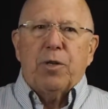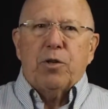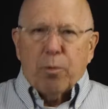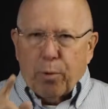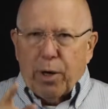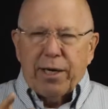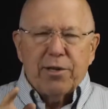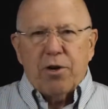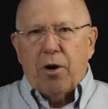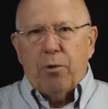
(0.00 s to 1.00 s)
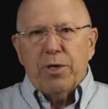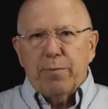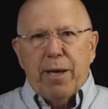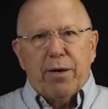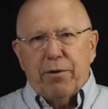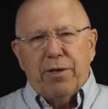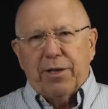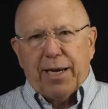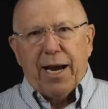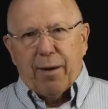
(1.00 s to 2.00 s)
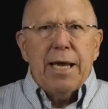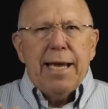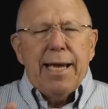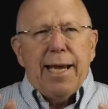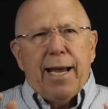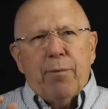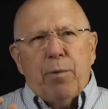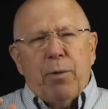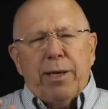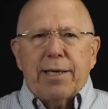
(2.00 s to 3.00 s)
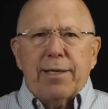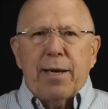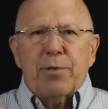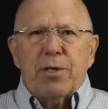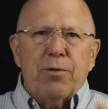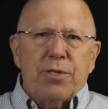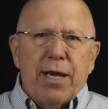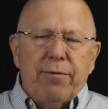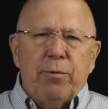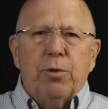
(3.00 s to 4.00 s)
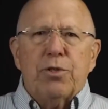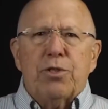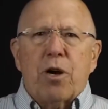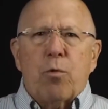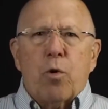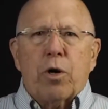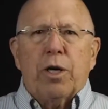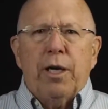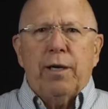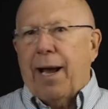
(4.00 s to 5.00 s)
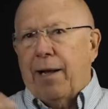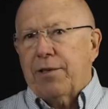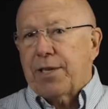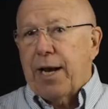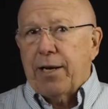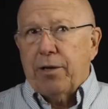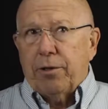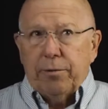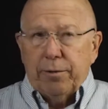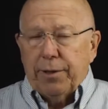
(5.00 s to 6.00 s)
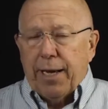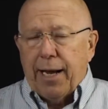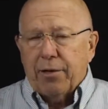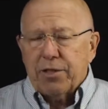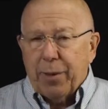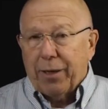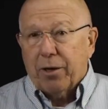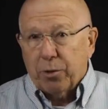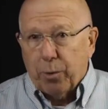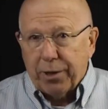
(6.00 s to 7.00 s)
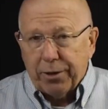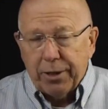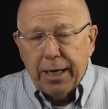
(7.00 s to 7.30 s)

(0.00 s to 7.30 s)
Your brain is always better than the camera. And when we get to Episode 7, we'll start working outside or in the house, depending on the weather,